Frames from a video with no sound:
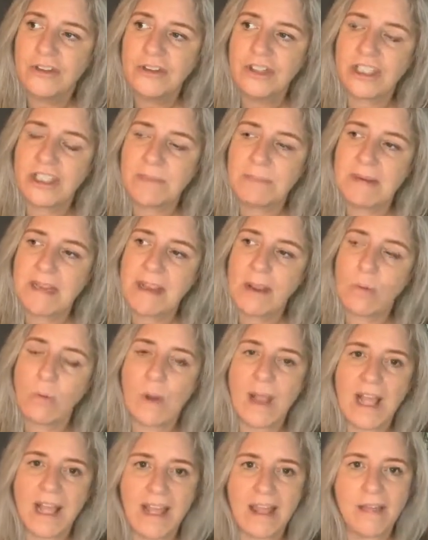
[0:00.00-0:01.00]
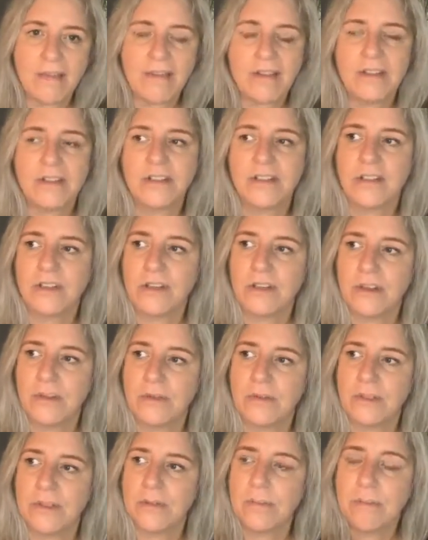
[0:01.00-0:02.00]
just be aware that, you
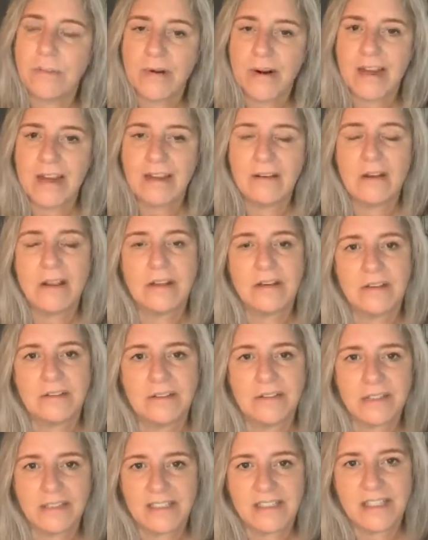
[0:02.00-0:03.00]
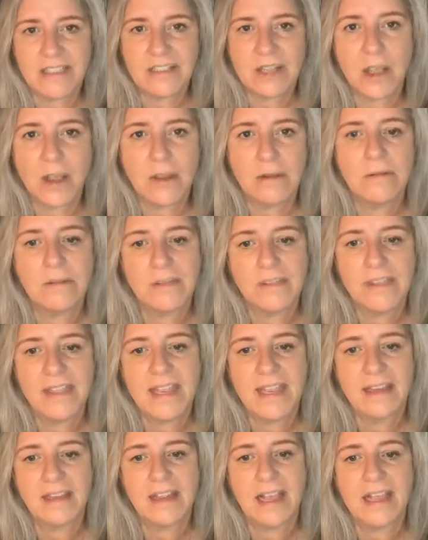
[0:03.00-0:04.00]
know, the brain does its own
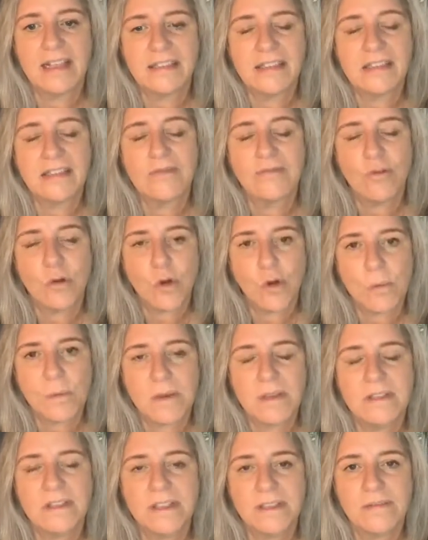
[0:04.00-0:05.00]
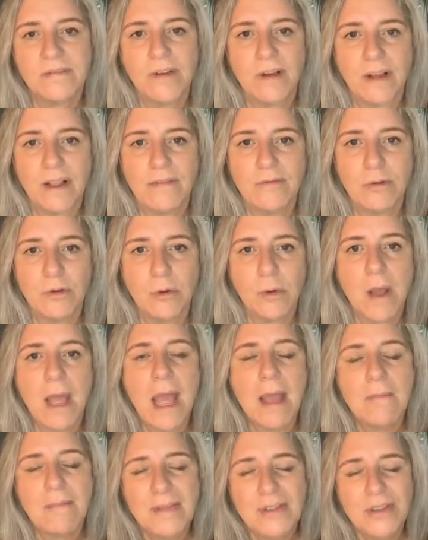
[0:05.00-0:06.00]
thing as a form of survival.
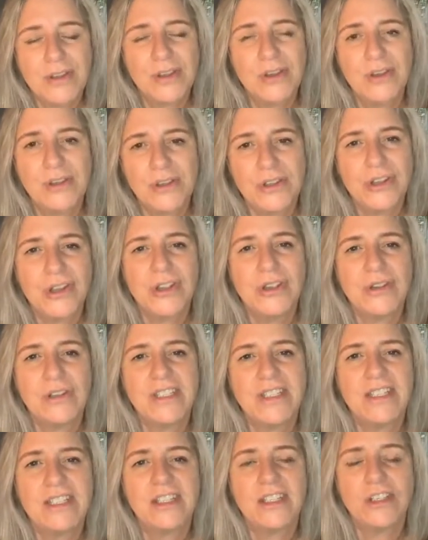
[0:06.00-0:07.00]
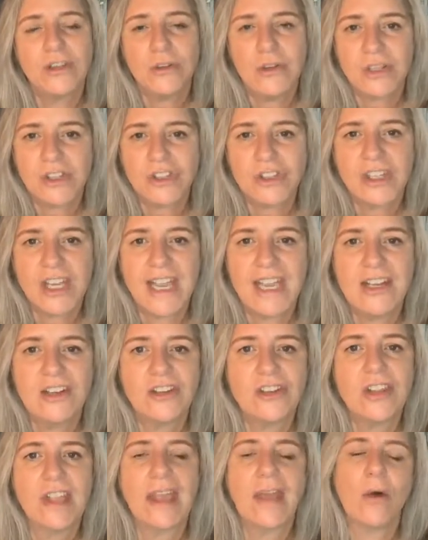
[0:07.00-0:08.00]
But the good news is that you can
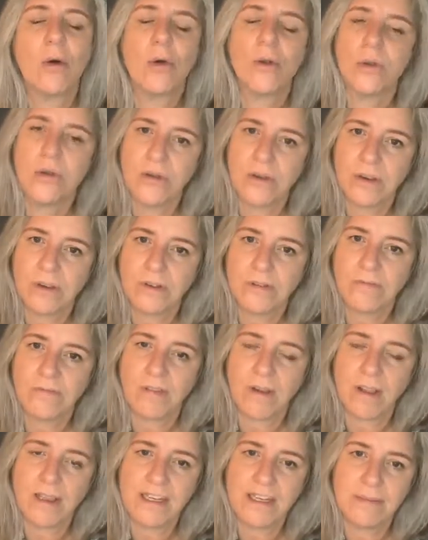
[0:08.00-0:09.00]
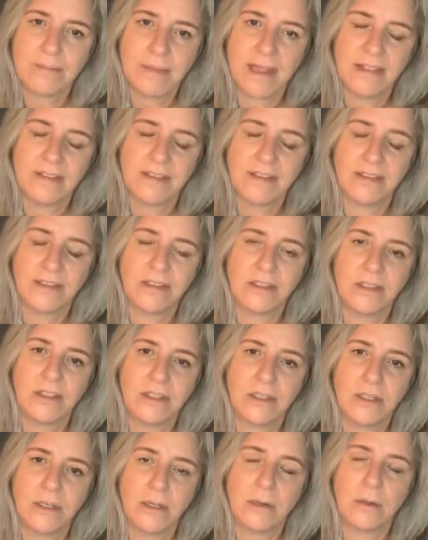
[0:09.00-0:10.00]
change that, or you can find methods
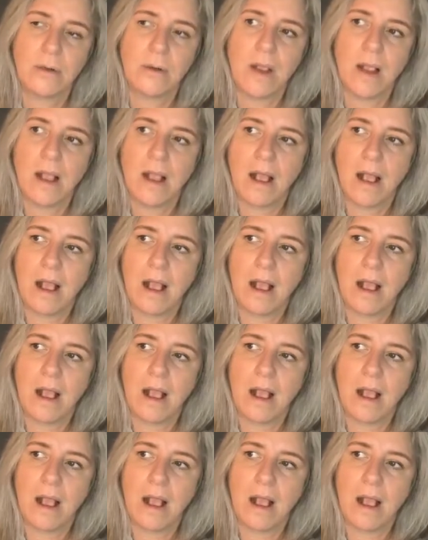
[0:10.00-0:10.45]
to